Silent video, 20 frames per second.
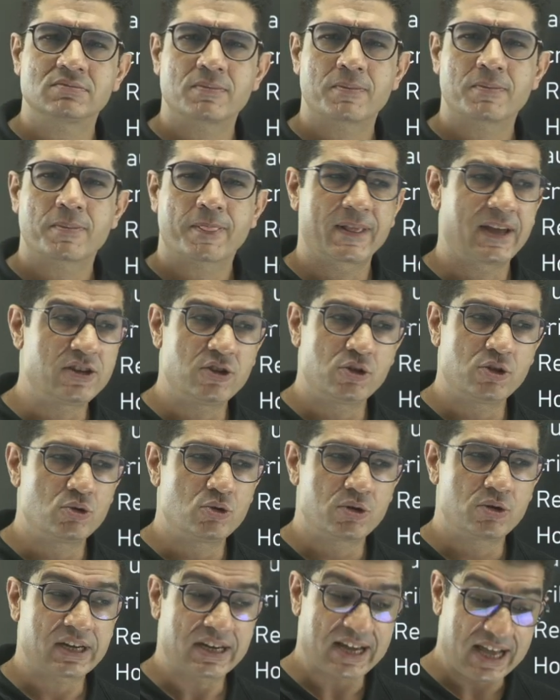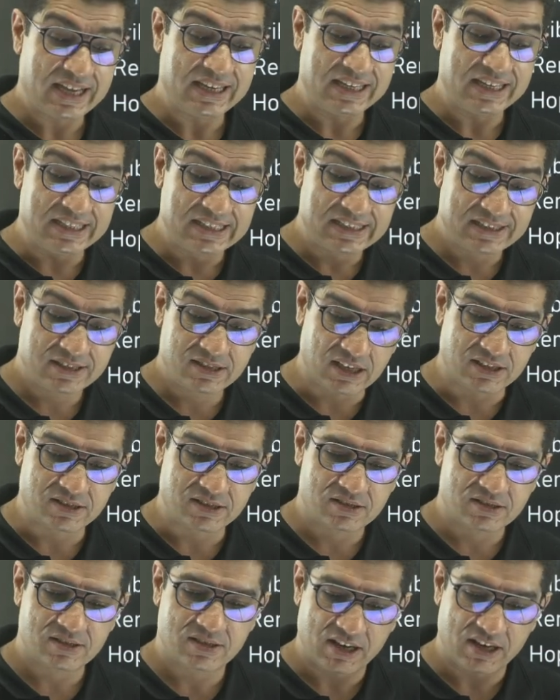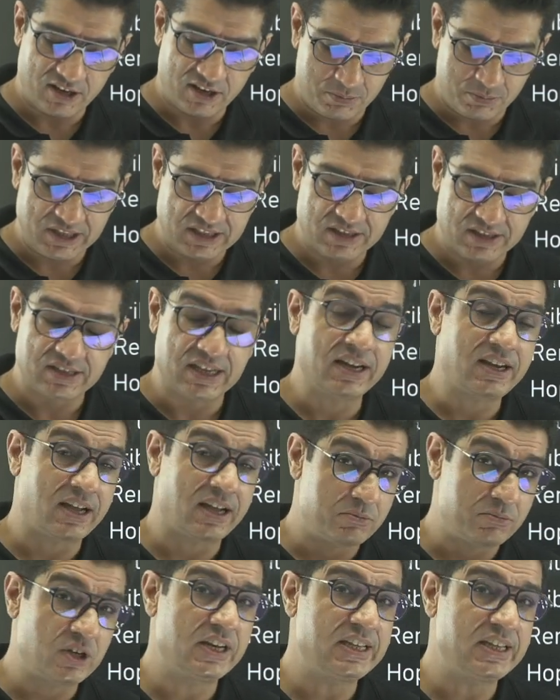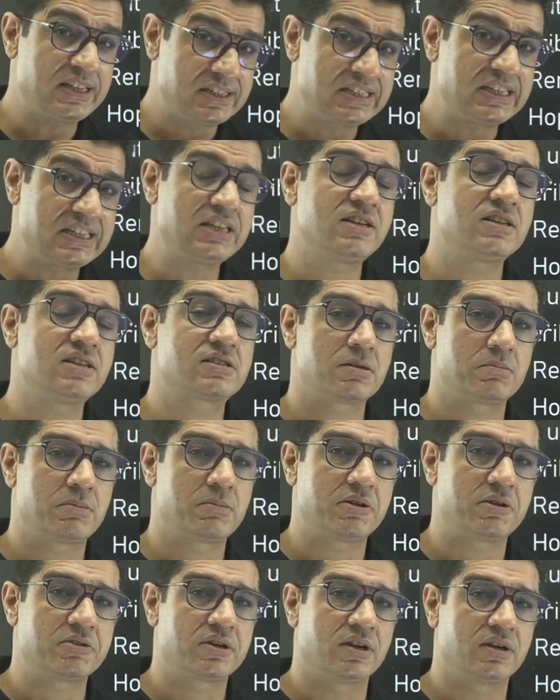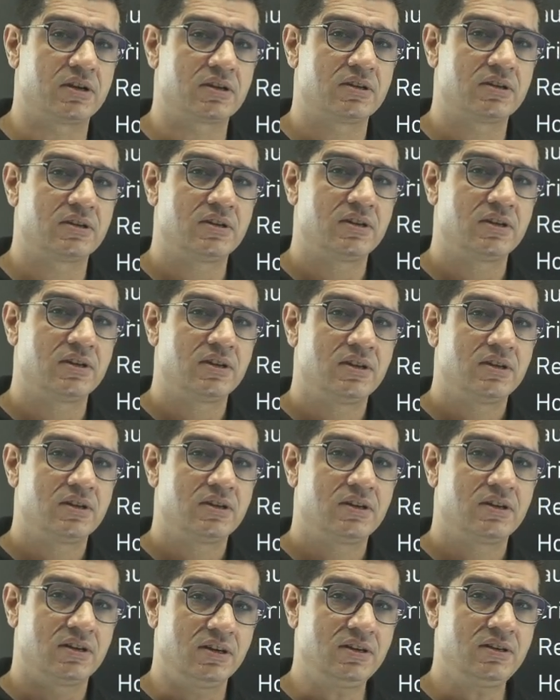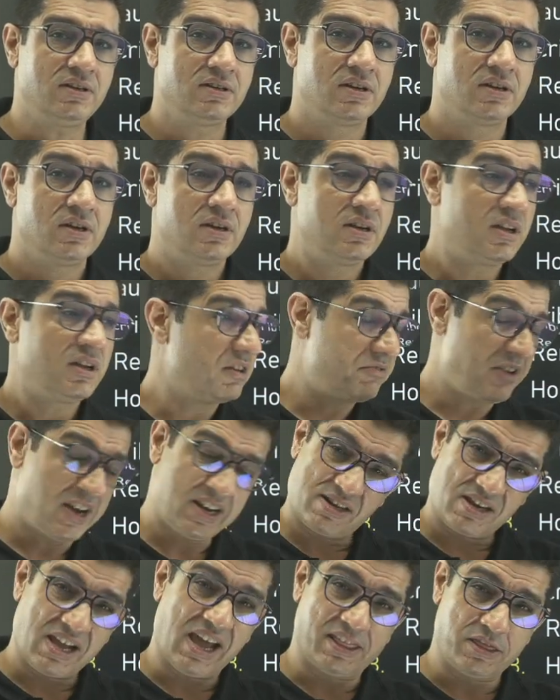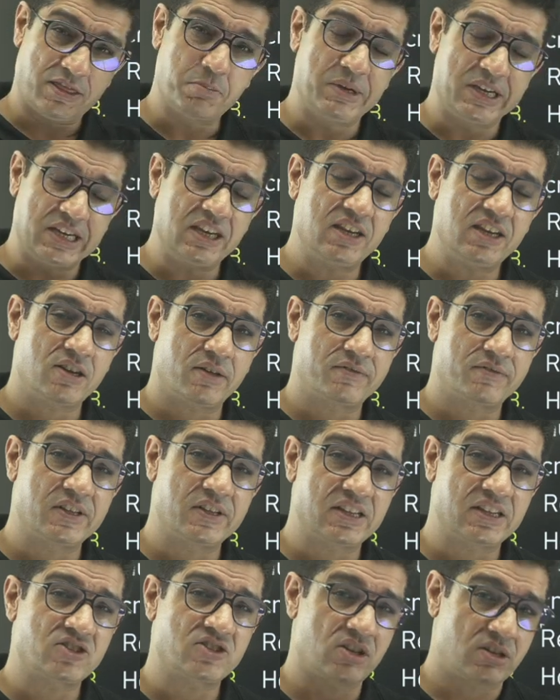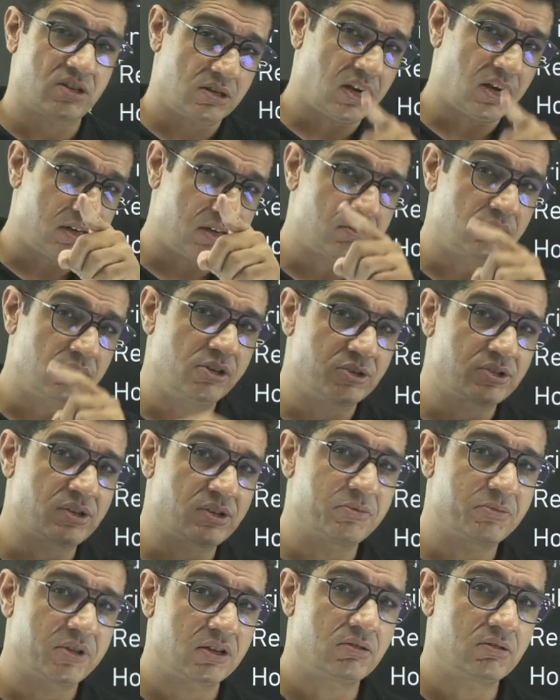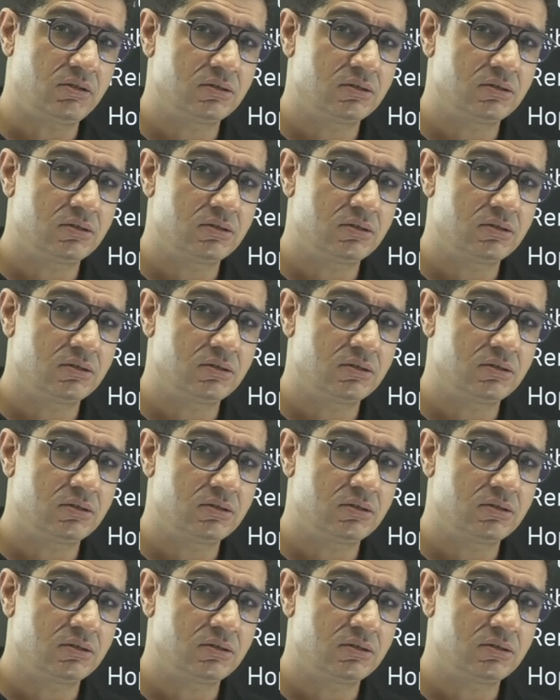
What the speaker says: and you don't, and I insist, then it means that I'm really serious about it. In fact, at the beginning of the session, I told you something, no?